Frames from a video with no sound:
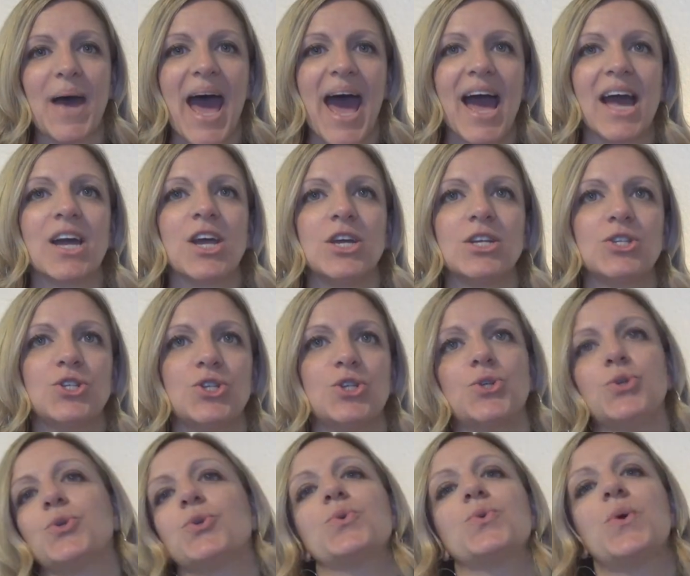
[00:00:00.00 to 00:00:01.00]
back
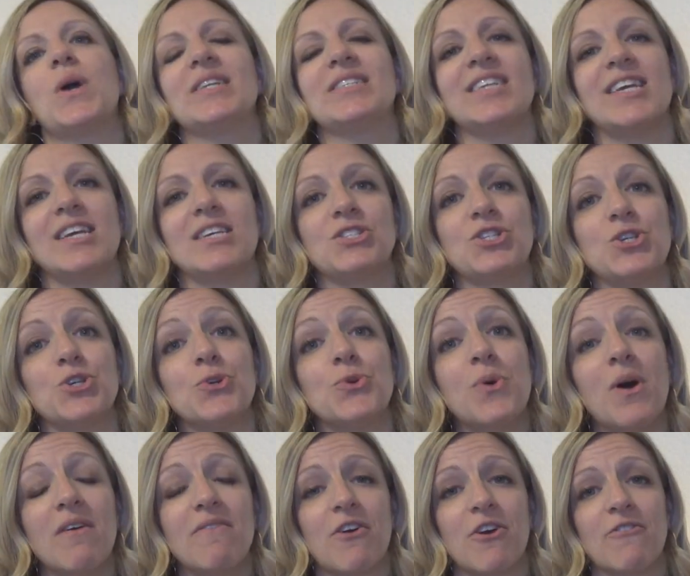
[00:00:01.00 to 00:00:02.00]
to day
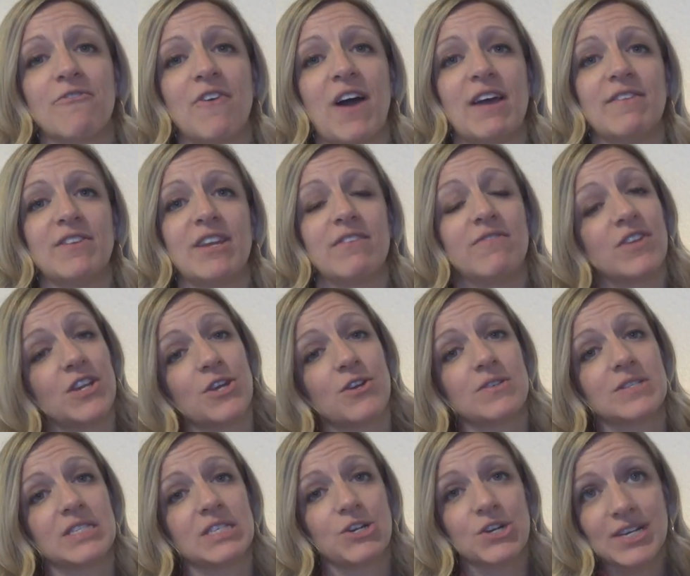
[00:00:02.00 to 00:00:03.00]
2 of our 5-day
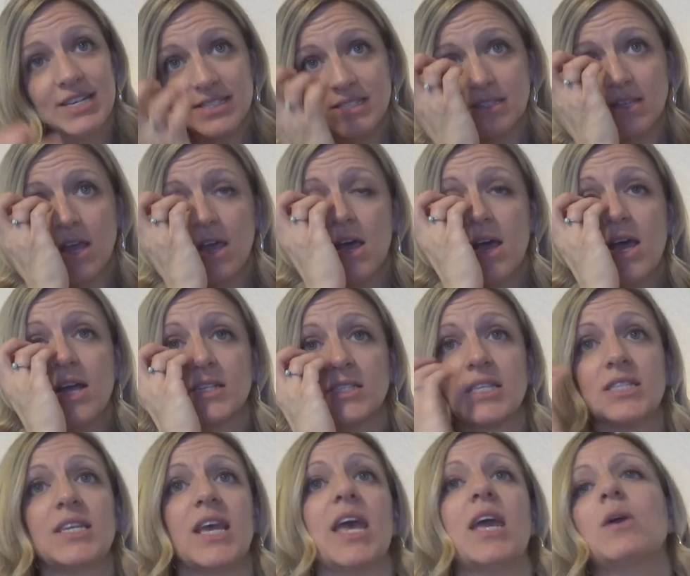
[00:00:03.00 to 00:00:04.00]
video series.
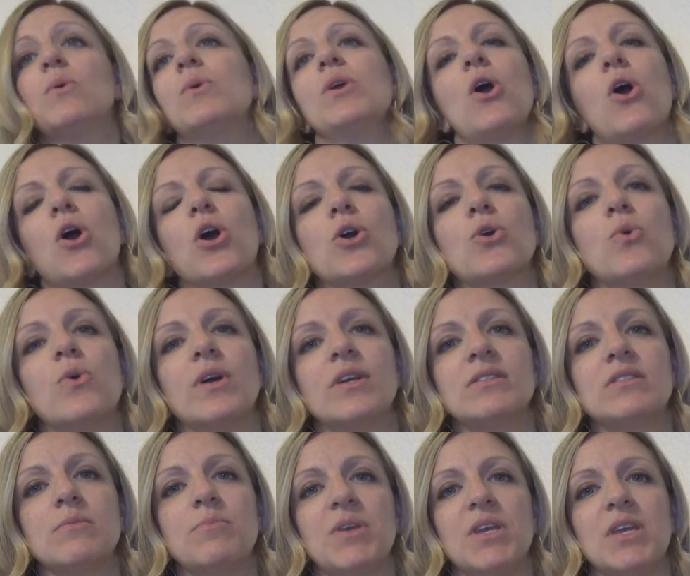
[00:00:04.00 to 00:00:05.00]
Today we are
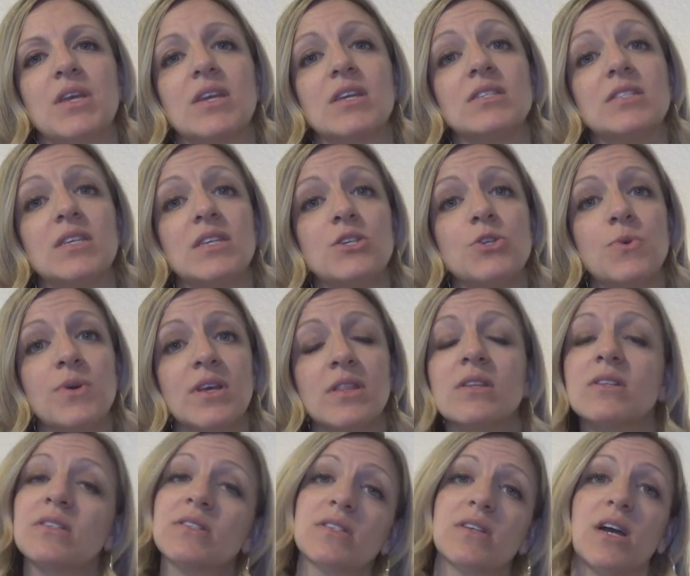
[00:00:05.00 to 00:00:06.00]
going to be continuing
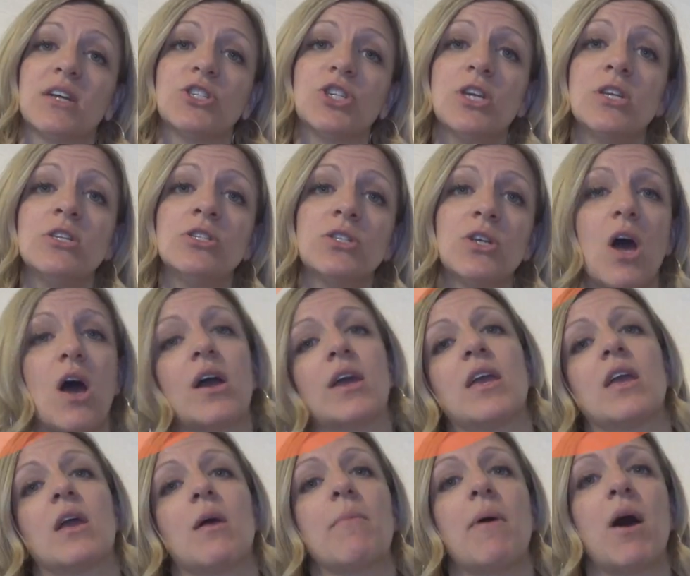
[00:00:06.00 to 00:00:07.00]
the discussion
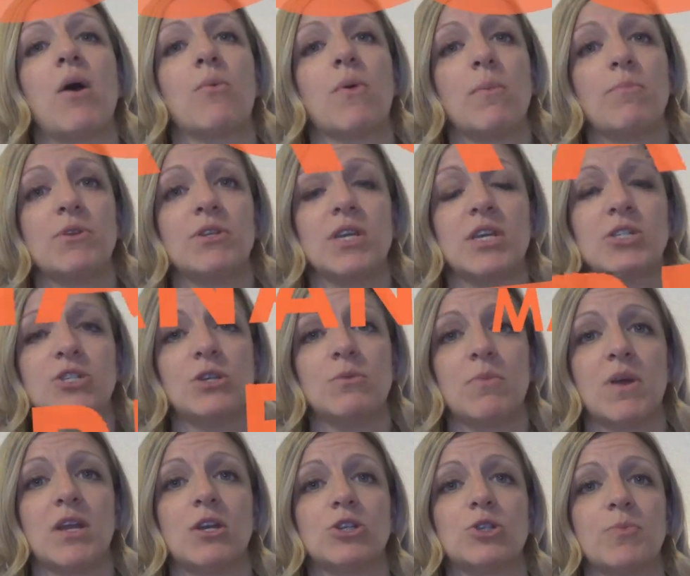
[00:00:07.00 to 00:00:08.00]
talking about reputation
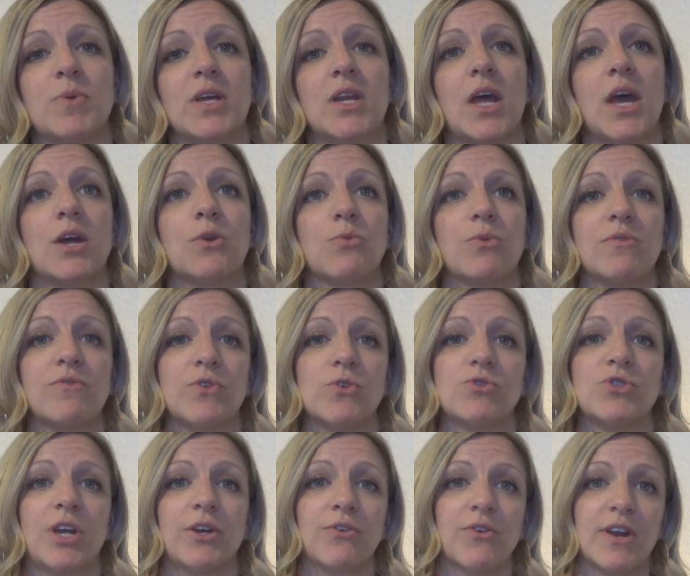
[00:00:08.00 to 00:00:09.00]
management and review
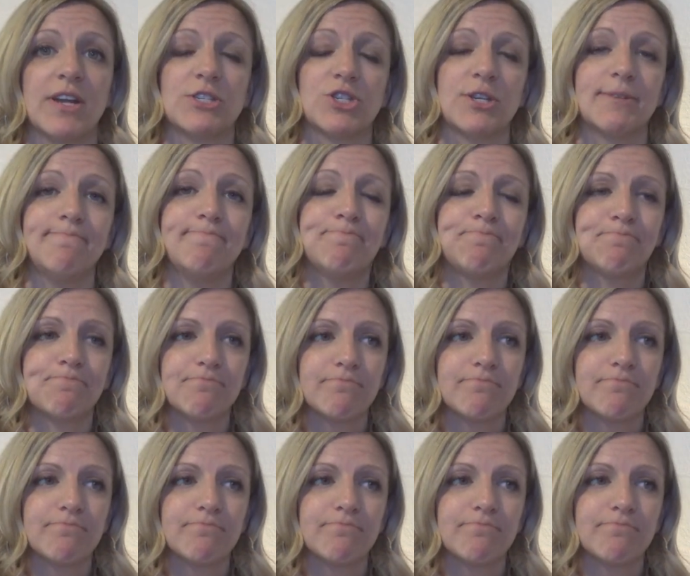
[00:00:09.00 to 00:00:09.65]
generation.